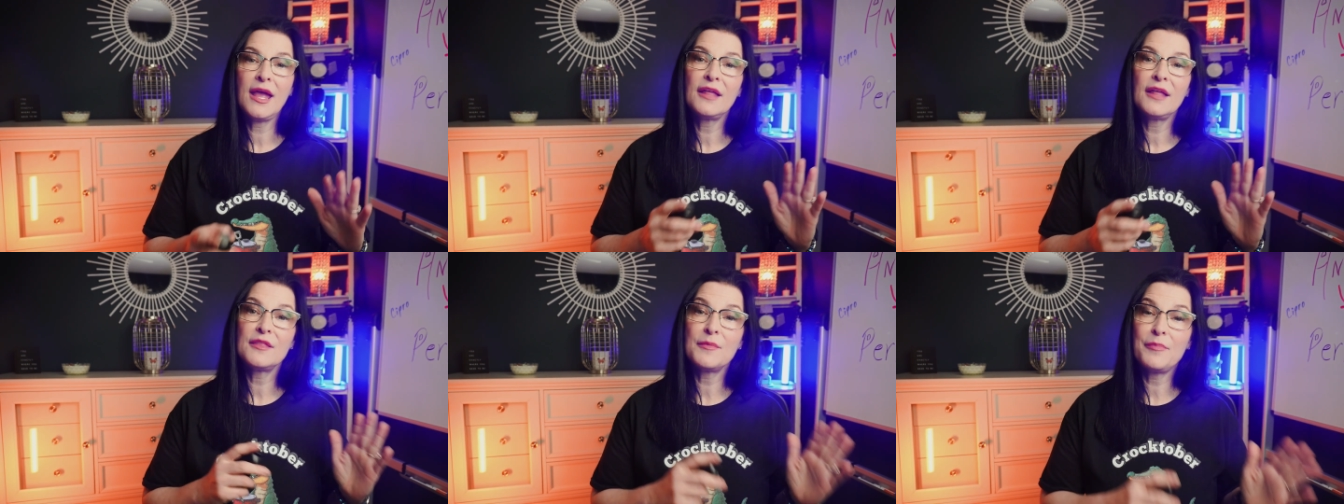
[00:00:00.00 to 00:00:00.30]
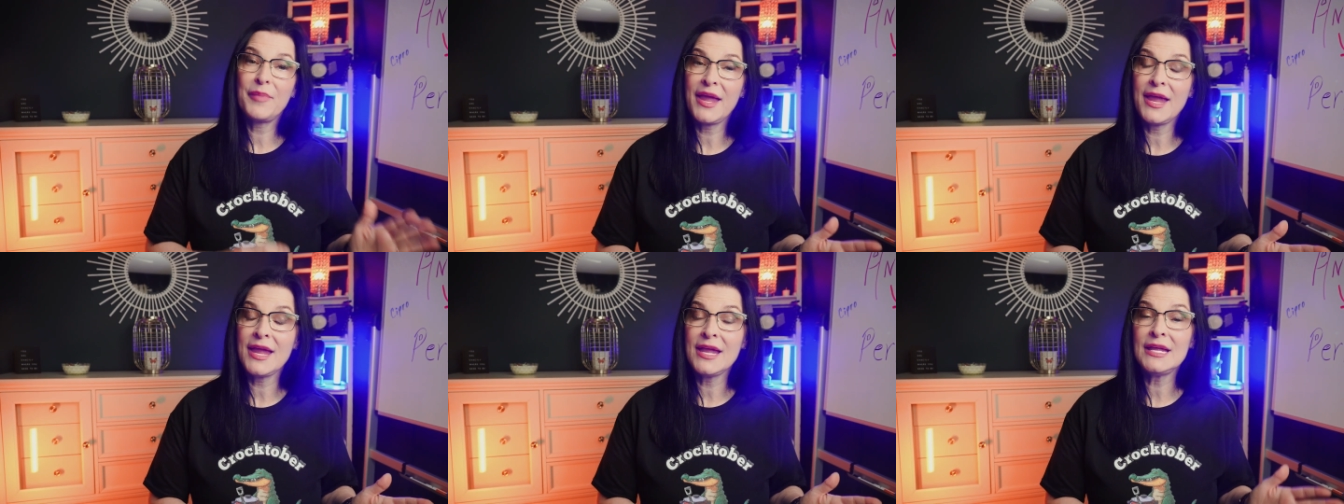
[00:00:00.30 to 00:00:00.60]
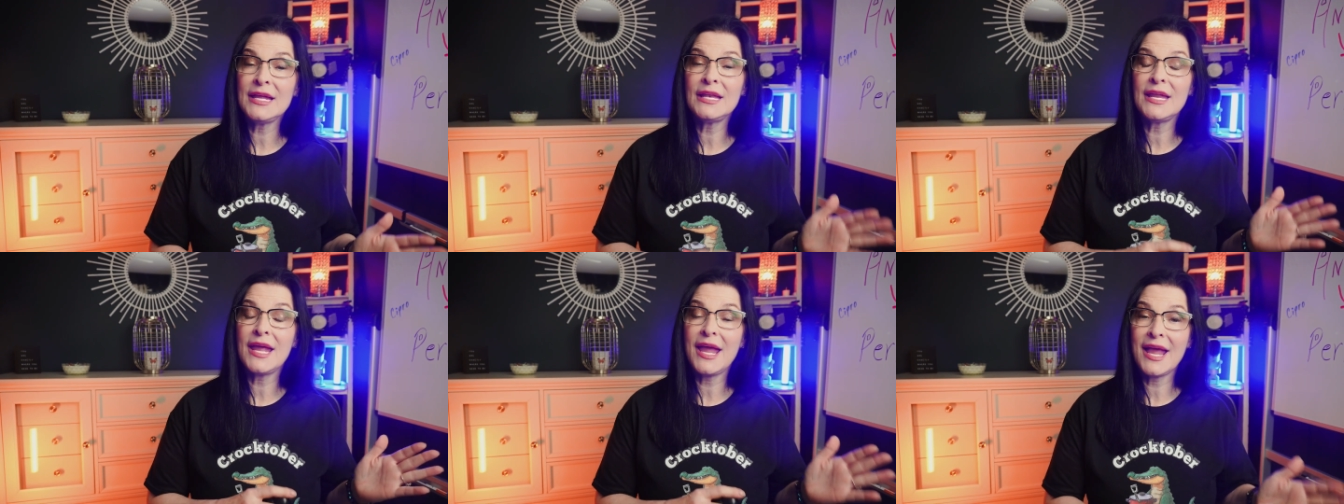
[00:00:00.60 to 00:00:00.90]
the
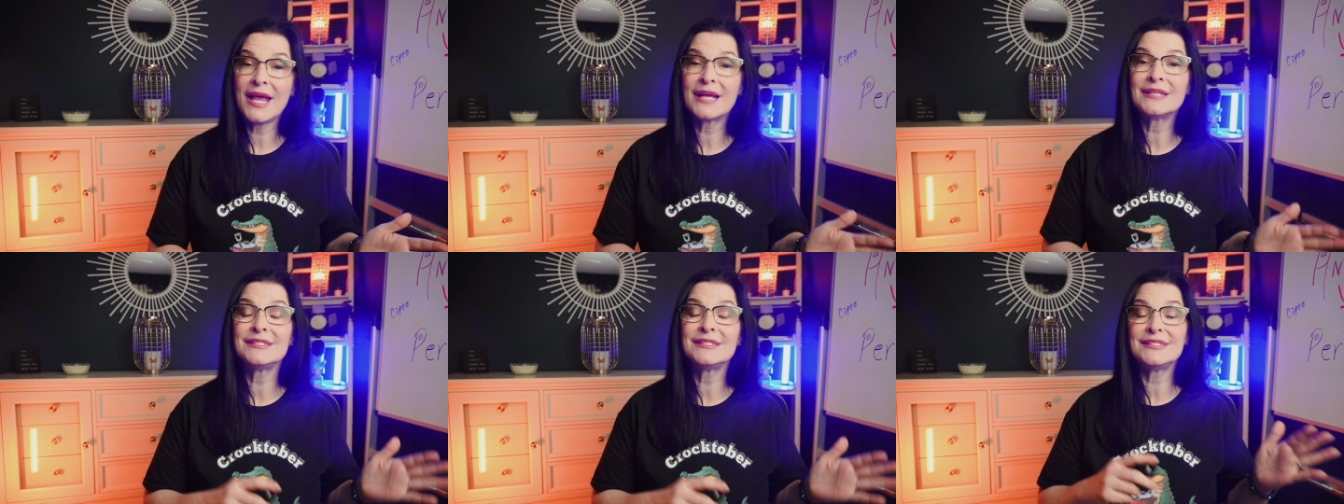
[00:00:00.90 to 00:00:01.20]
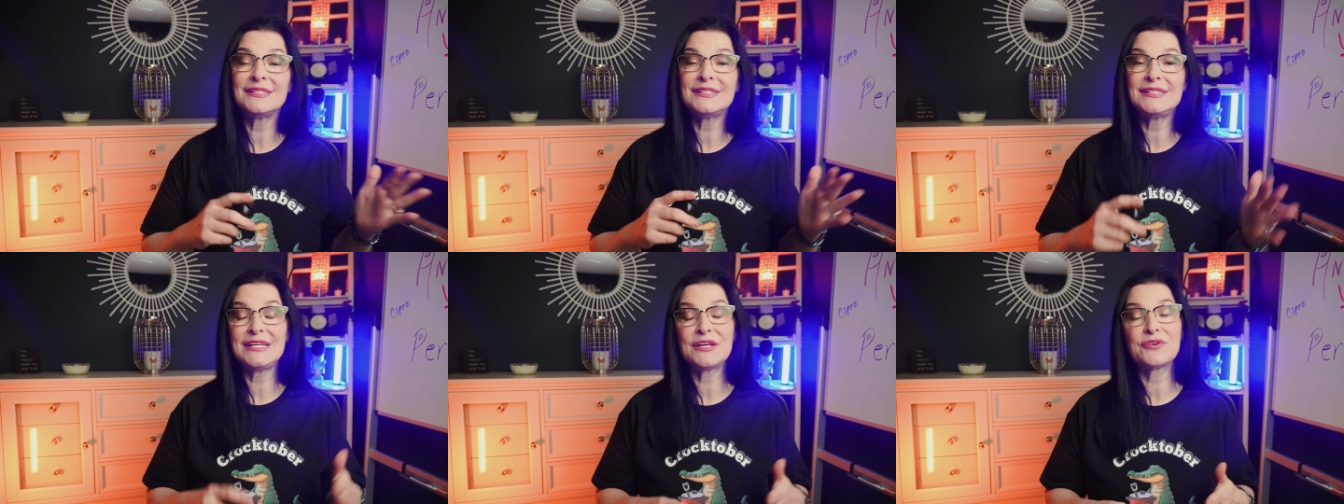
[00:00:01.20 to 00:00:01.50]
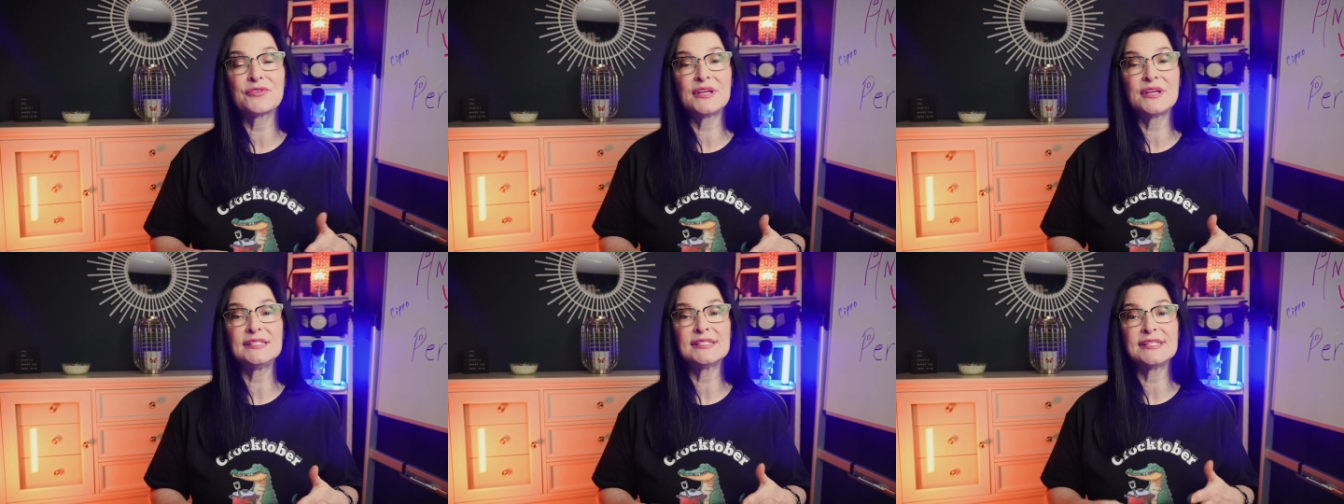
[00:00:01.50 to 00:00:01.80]
pain and
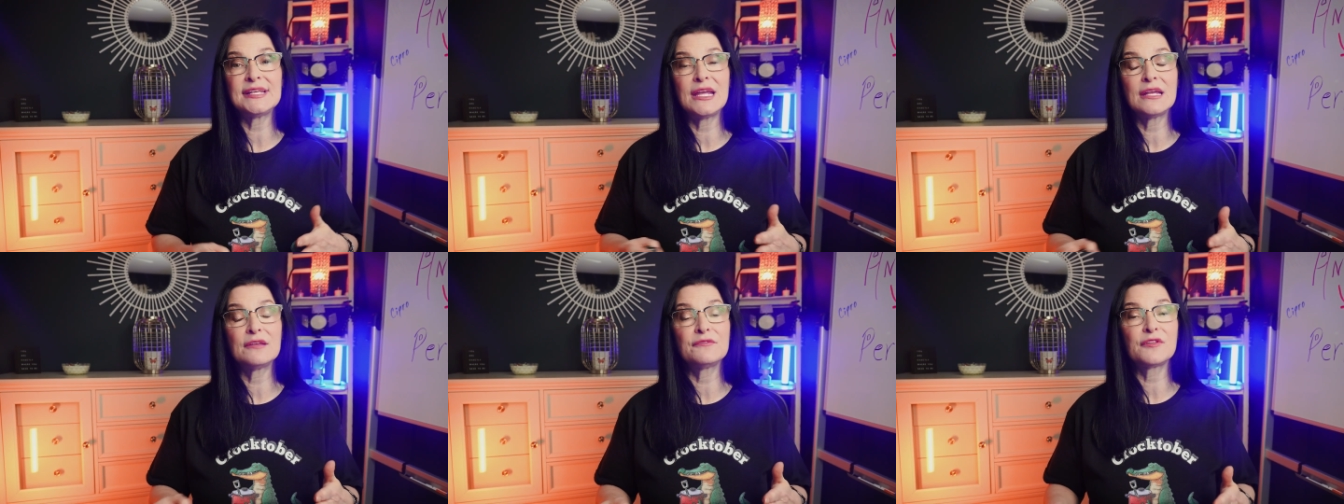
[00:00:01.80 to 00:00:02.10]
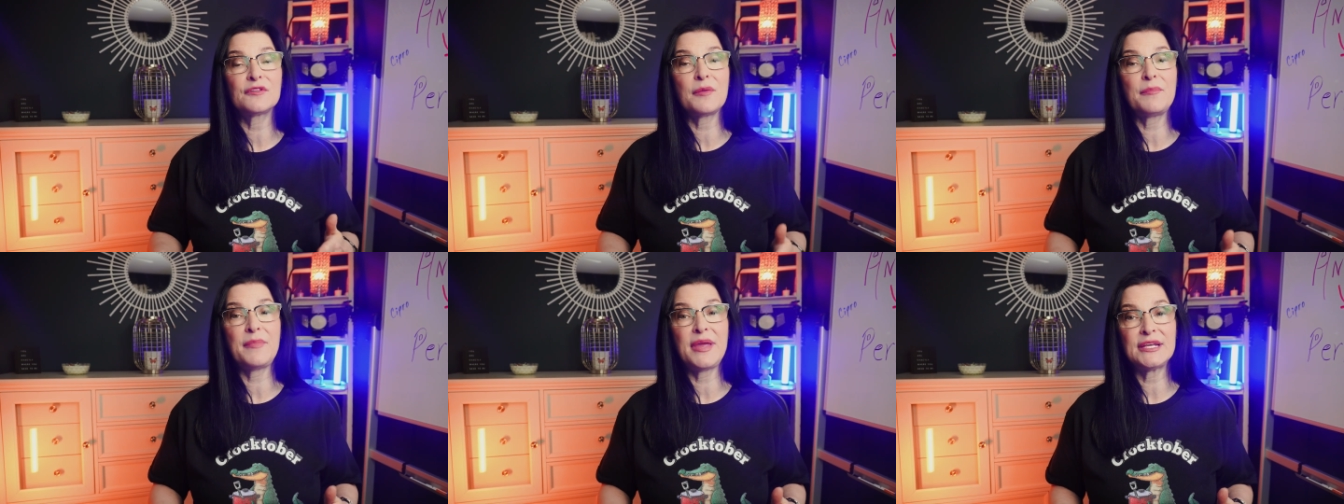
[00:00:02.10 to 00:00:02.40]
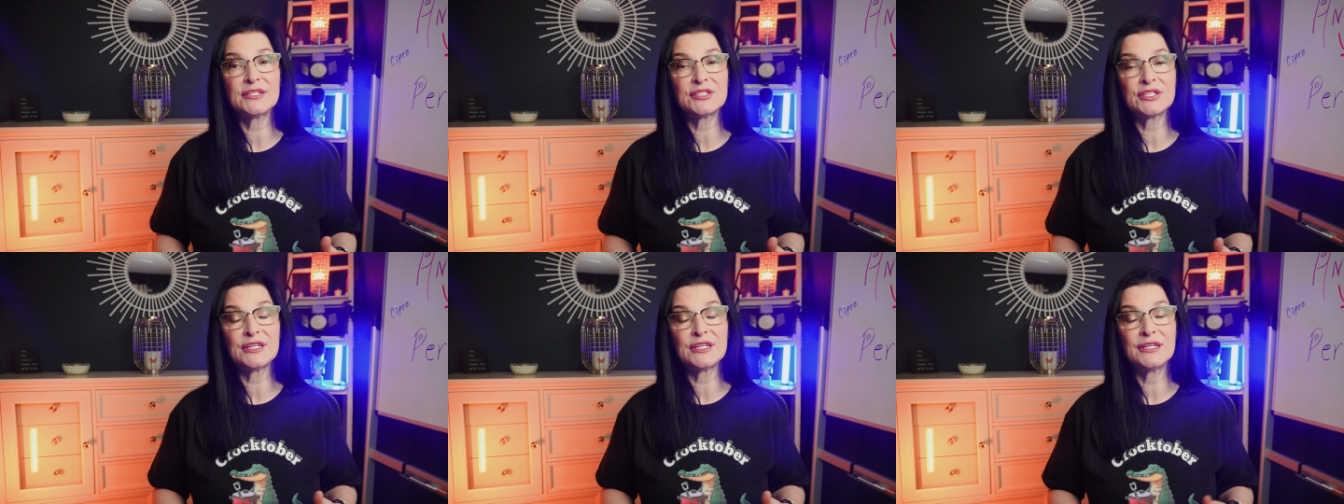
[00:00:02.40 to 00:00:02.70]
decreasing
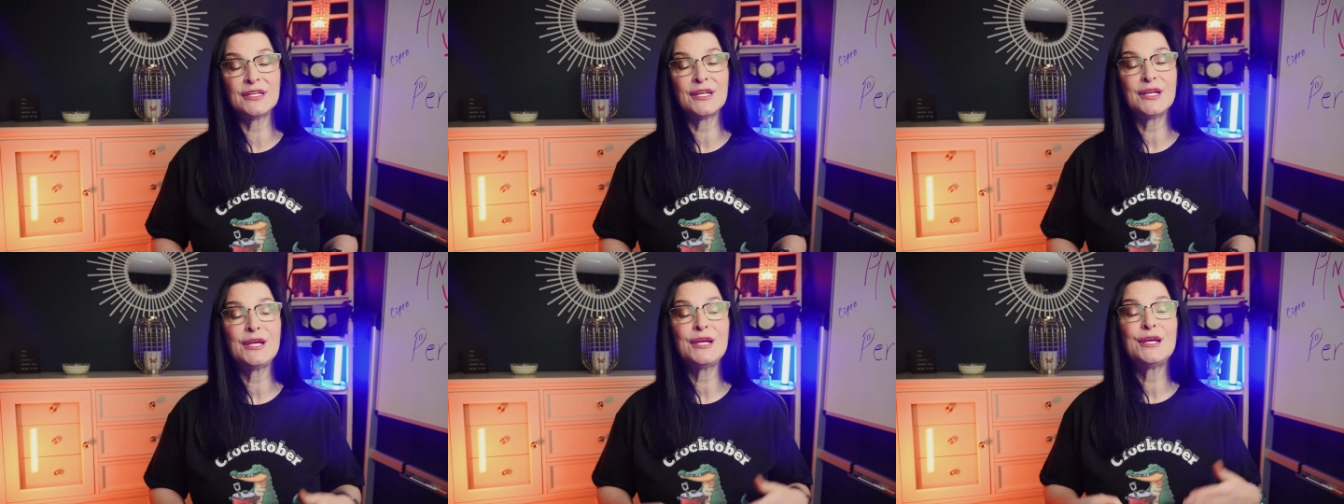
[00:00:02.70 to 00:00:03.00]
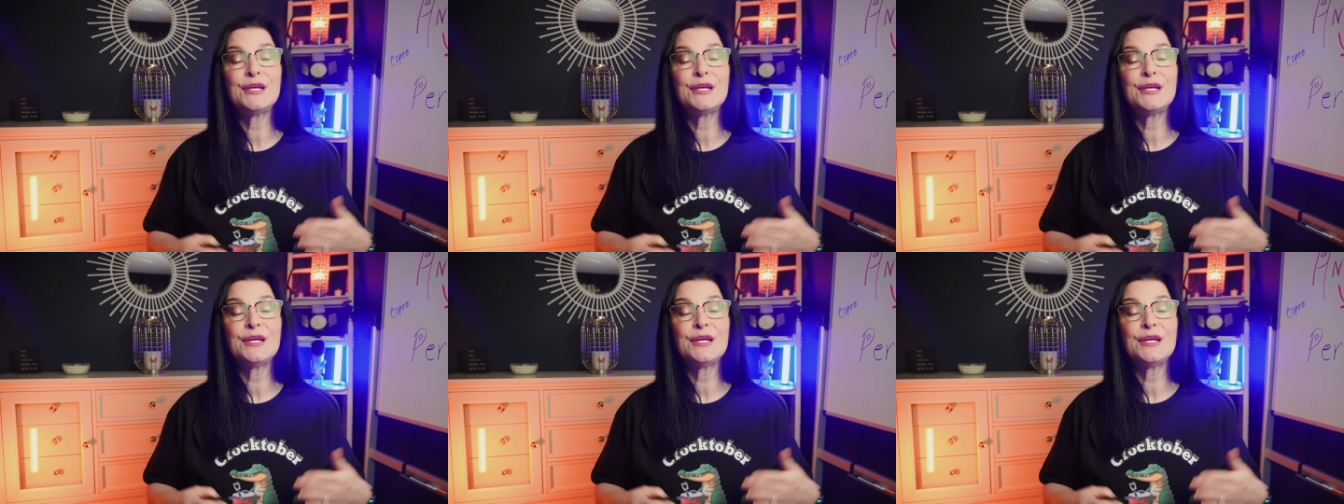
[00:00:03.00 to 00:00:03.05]
inflammation